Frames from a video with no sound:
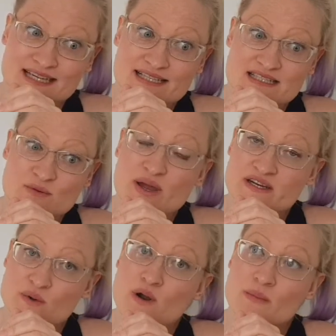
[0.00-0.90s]
It's
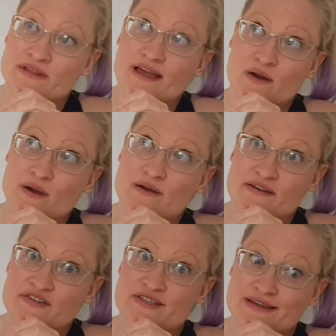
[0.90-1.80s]
quite normal now, I
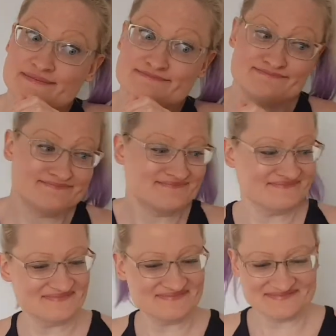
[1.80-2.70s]
have to say.
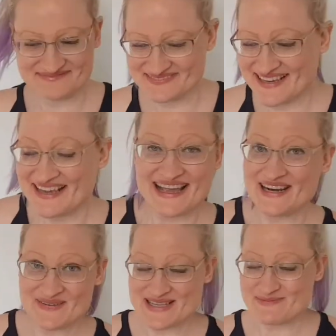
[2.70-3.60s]

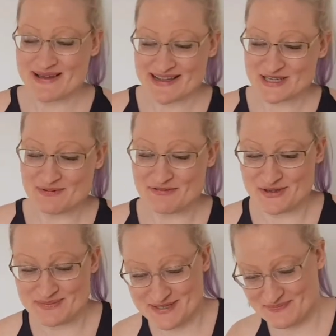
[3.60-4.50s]
Anyways, back to the
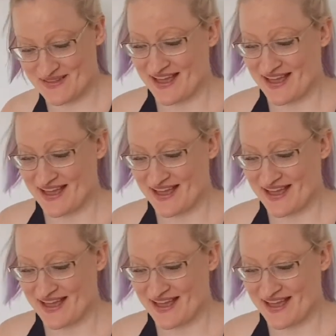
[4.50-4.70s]
perfumes.